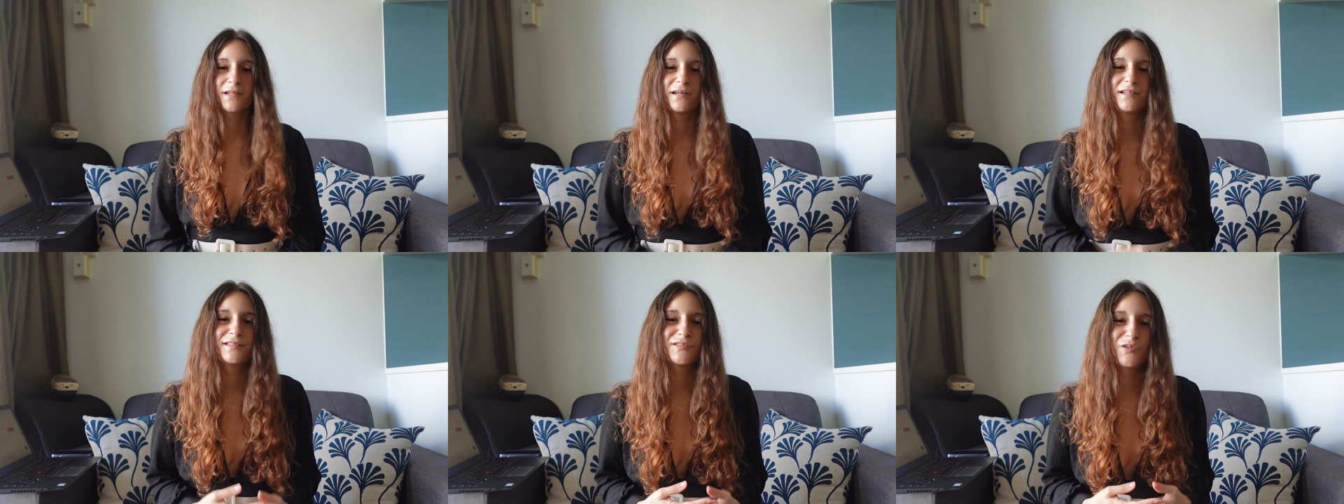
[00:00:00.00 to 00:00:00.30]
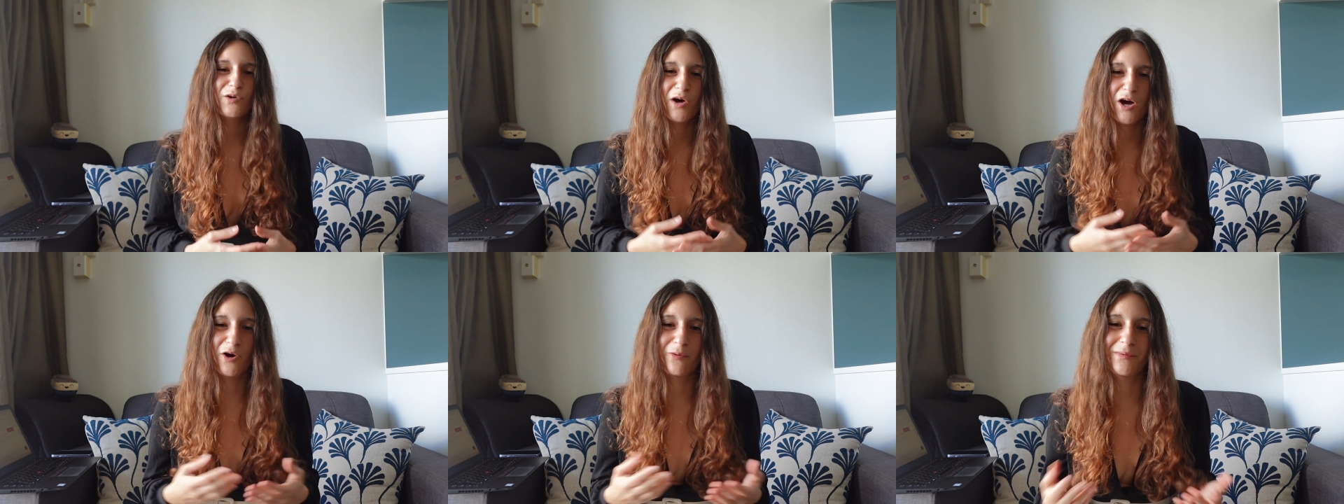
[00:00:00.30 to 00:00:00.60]

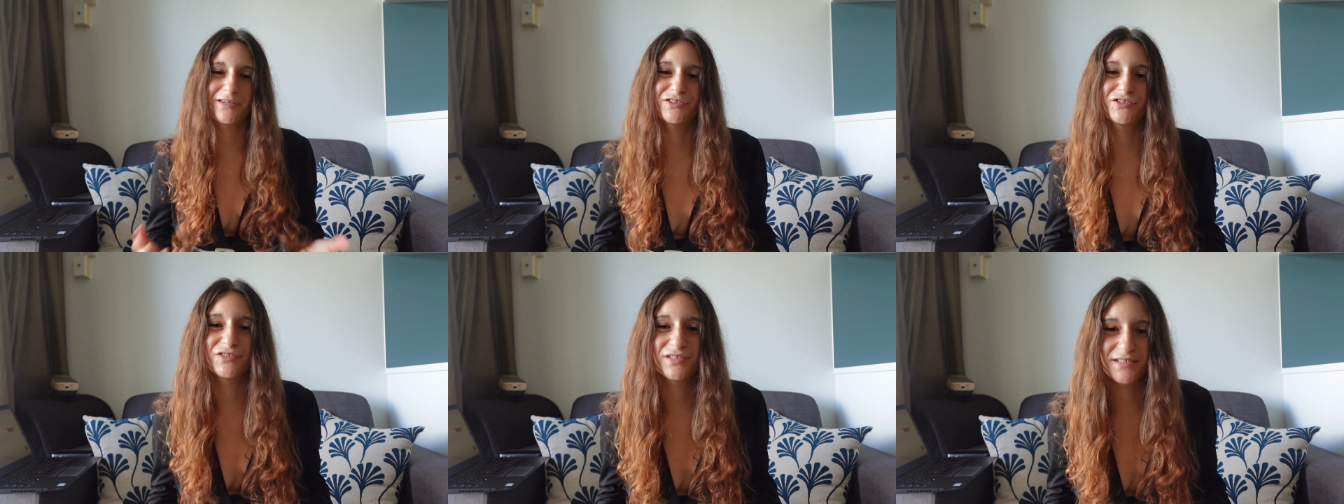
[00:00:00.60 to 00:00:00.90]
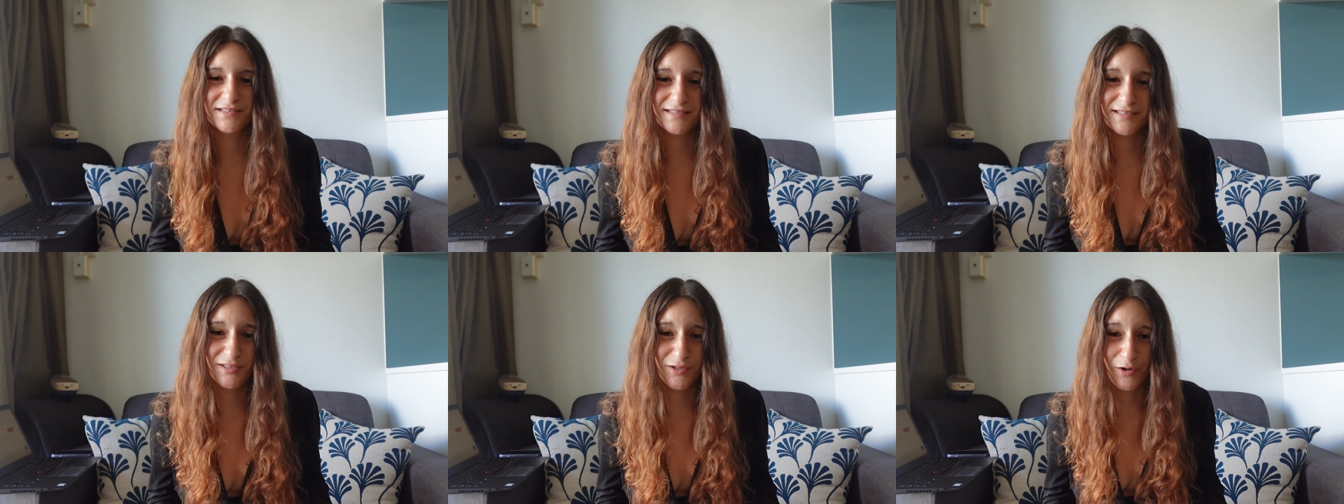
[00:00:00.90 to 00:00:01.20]
So how much
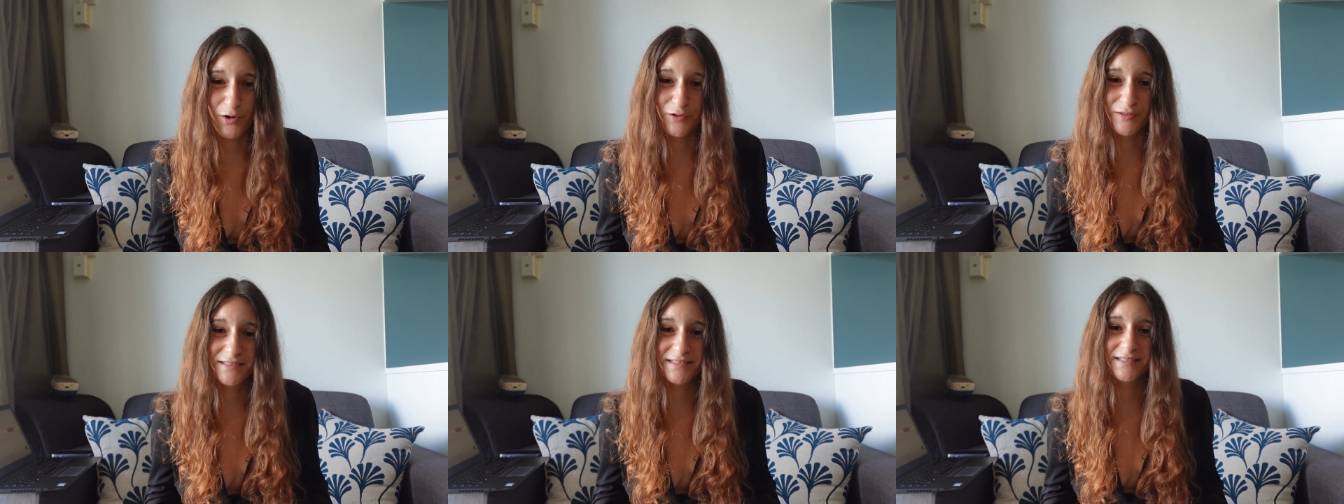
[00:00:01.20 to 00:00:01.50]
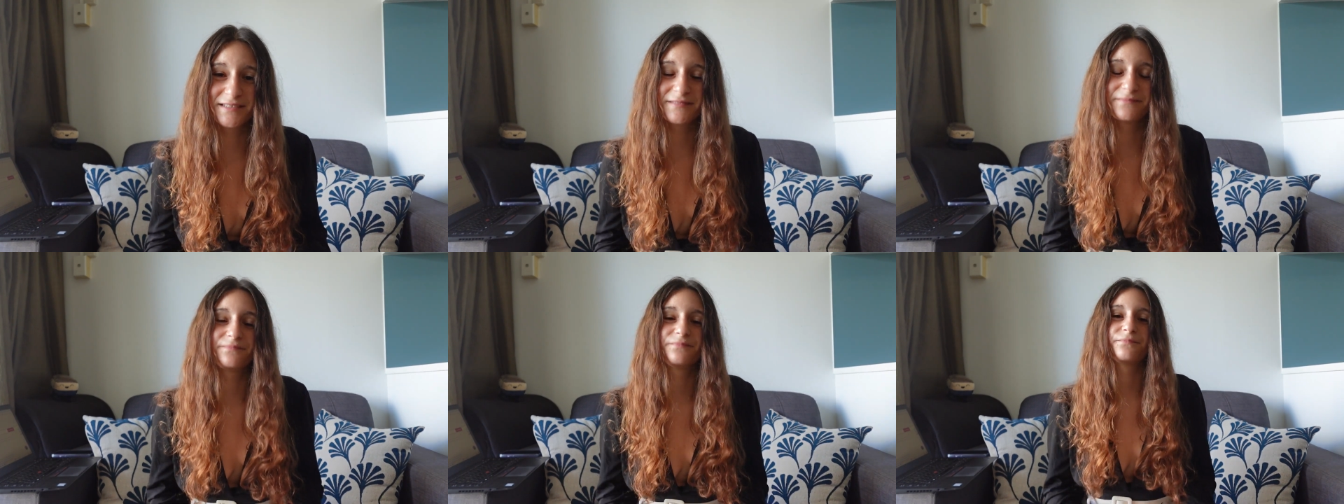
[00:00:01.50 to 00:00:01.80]
does it
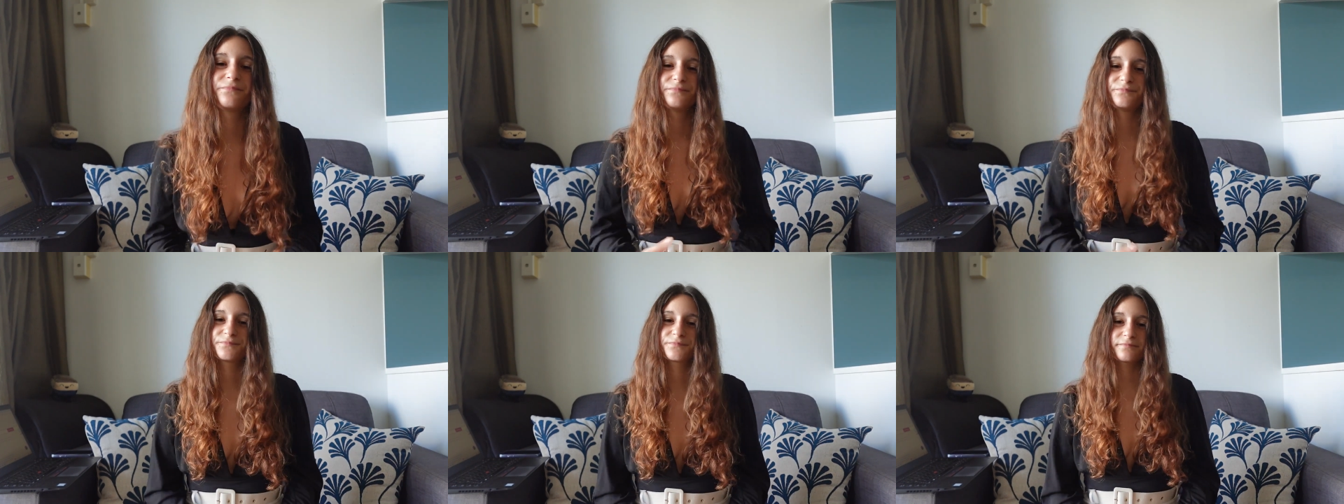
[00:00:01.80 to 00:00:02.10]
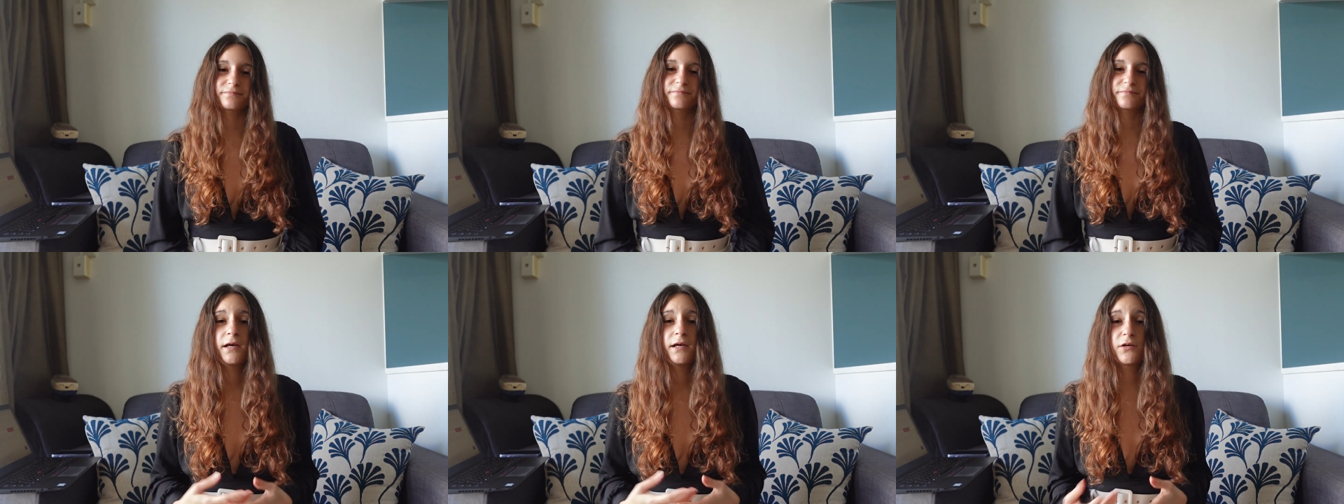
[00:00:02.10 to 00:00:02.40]
cost?
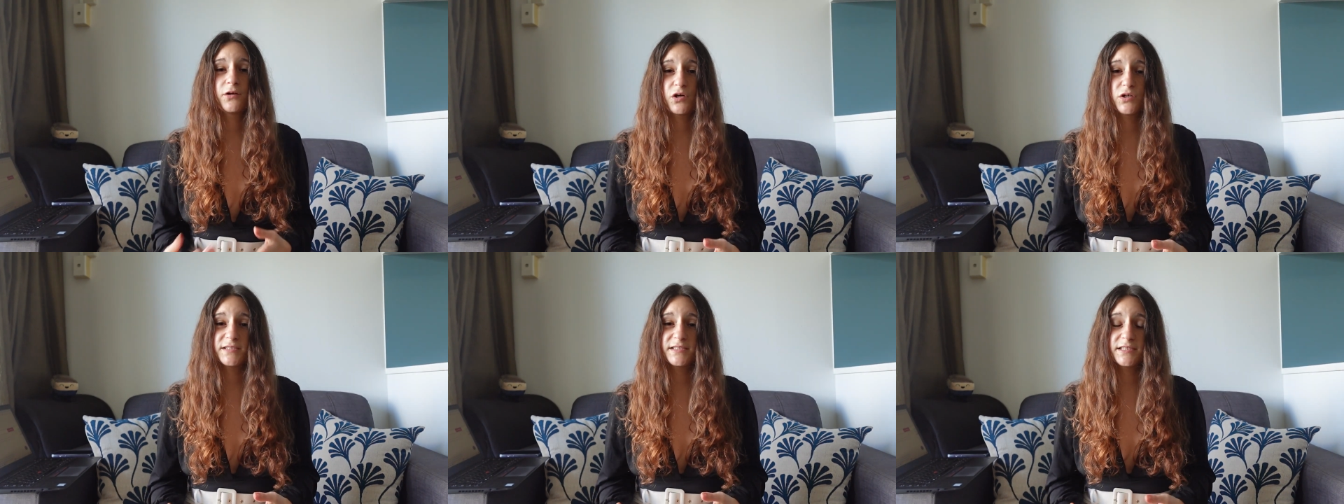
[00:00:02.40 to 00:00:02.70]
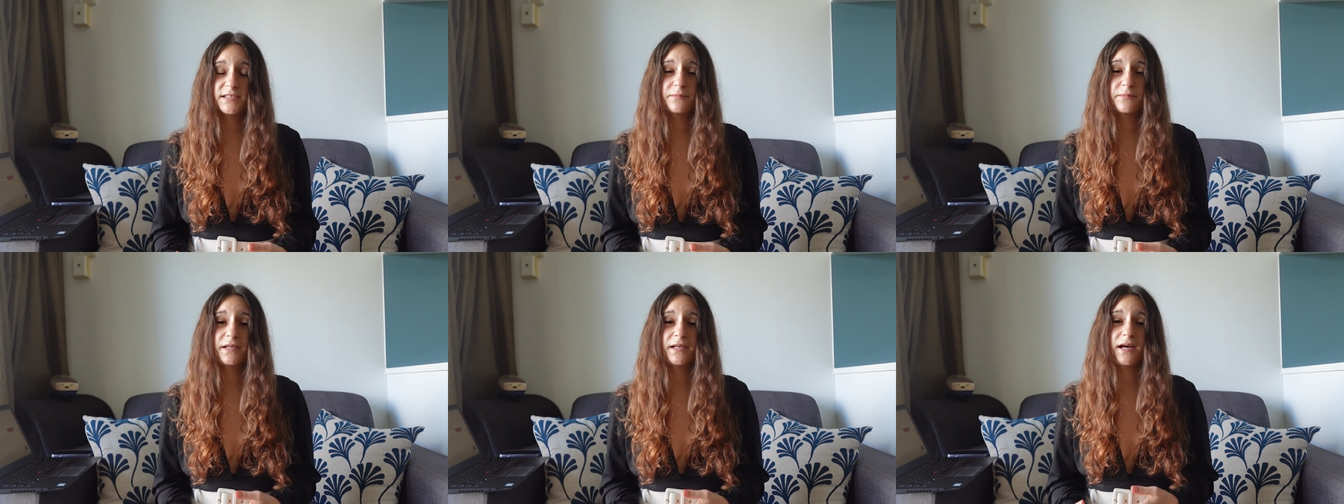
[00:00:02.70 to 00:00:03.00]
It
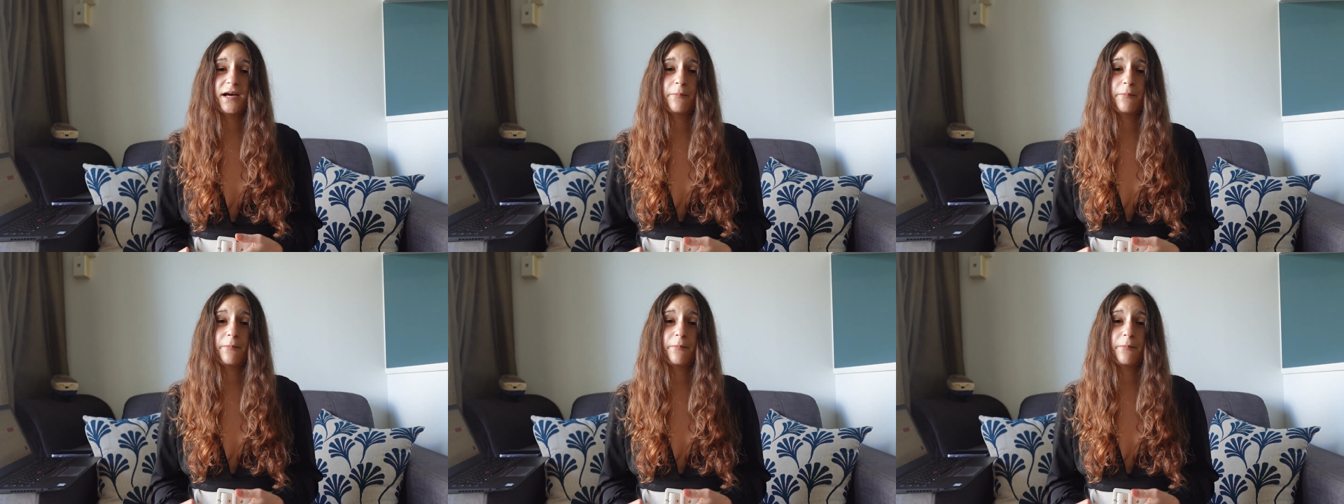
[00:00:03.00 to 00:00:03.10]
costed me